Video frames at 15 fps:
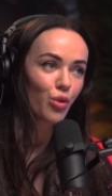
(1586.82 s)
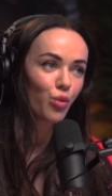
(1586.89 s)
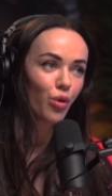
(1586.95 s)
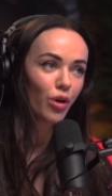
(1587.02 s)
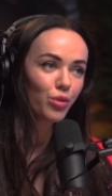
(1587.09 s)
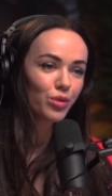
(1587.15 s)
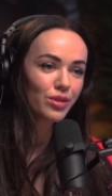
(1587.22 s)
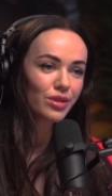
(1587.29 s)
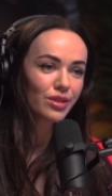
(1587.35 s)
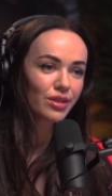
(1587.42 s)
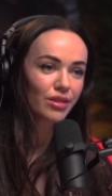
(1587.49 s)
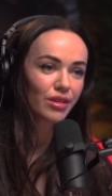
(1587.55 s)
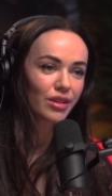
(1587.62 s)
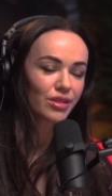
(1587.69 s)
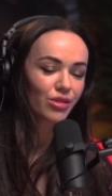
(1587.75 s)
What was
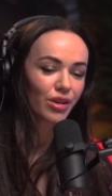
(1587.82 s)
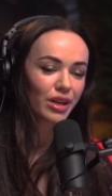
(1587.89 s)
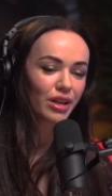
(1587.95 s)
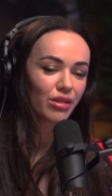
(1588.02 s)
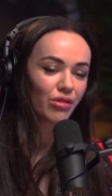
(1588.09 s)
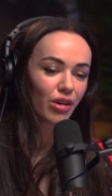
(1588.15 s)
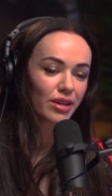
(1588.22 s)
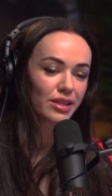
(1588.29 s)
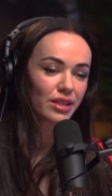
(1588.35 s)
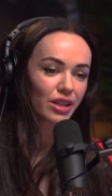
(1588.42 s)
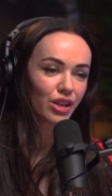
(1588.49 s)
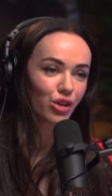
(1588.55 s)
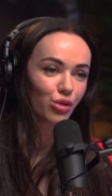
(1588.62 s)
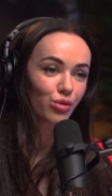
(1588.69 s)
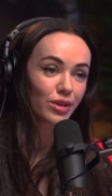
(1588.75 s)
is there any advice
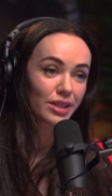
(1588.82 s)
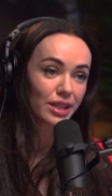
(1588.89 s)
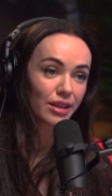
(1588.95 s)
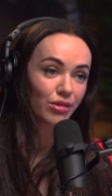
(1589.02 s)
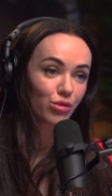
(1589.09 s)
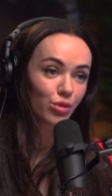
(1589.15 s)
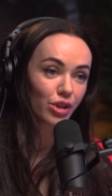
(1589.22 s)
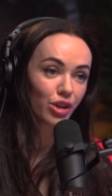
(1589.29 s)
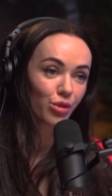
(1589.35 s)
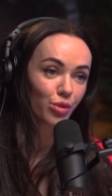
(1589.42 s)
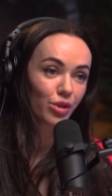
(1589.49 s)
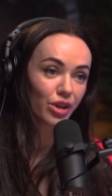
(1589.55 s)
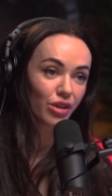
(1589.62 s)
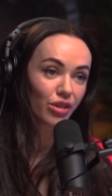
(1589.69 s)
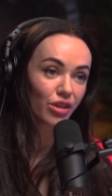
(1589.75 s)
that you received when you
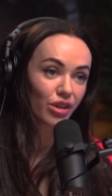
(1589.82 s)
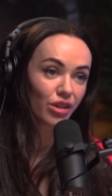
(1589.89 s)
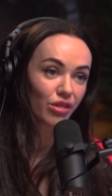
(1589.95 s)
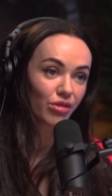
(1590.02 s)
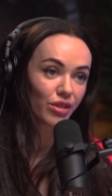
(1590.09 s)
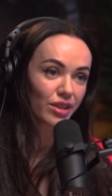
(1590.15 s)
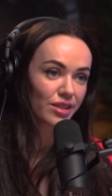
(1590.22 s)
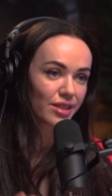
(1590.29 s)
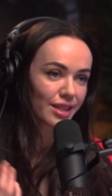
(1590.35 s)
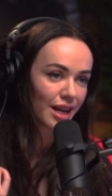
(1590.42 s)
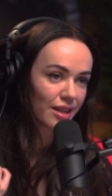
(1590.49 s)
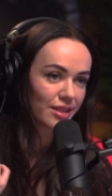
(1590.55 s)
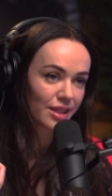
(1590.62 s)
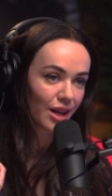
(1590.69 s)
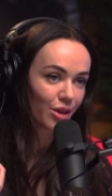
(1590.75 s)
were younger that
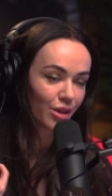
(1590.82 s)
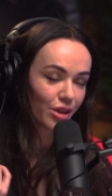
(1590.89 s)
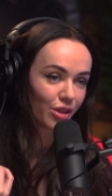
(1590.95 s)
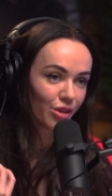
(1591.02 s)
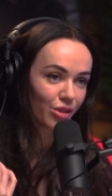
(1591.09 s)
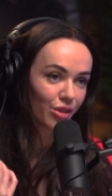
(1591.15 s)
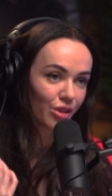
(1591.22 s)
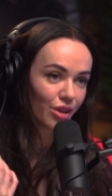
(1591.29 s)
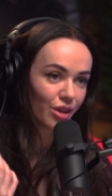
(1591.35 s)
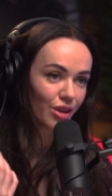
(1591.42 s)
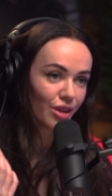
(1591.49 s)
stands out in your